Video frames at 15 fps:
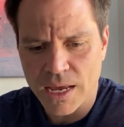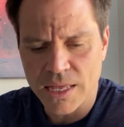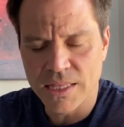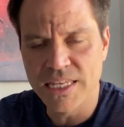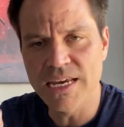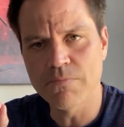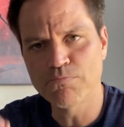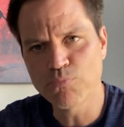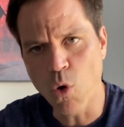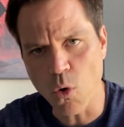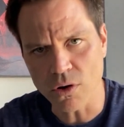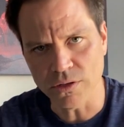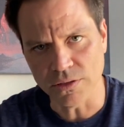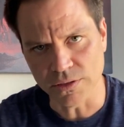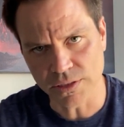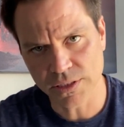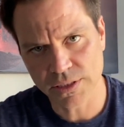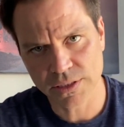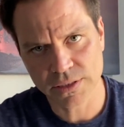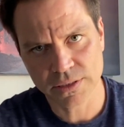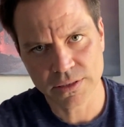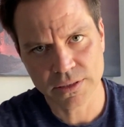the
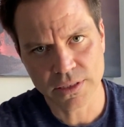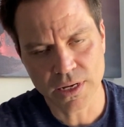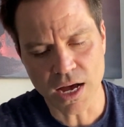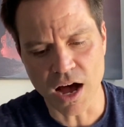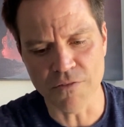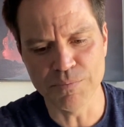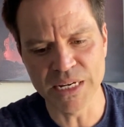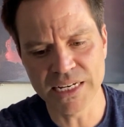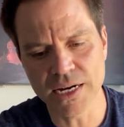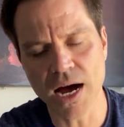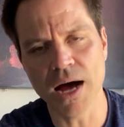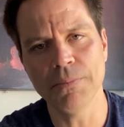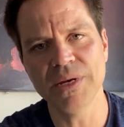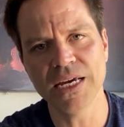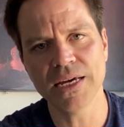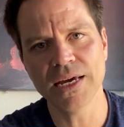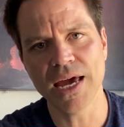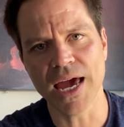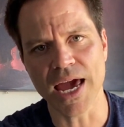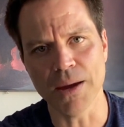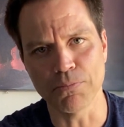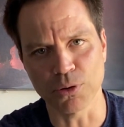importance of becoming
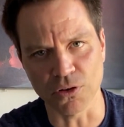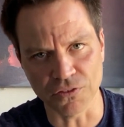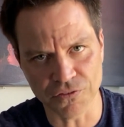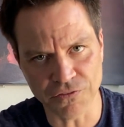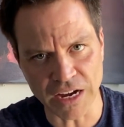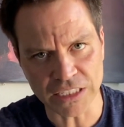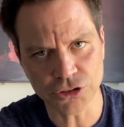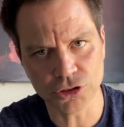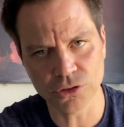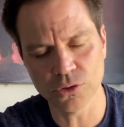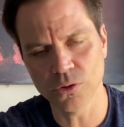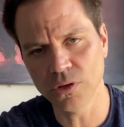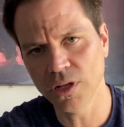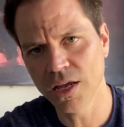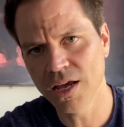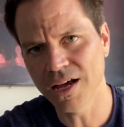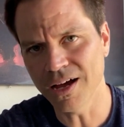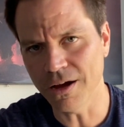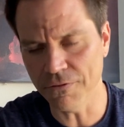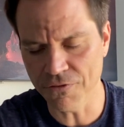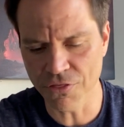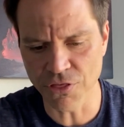a professional
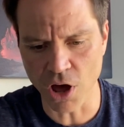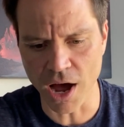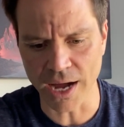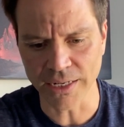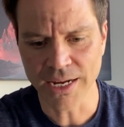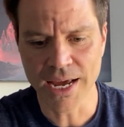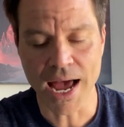of thought.